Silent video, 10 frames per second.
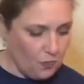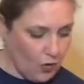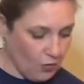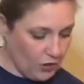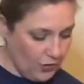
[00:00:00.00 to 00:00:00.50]

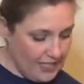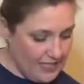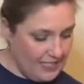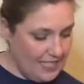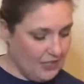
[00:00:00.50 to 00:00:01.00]
We're going to
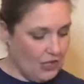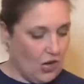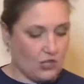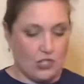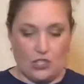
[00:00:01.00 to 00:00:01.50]
send
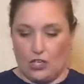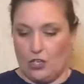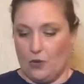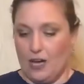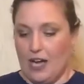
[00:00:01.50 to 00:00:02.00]
along to
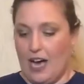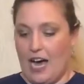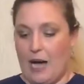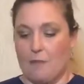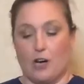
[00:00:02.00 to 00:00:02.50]
you a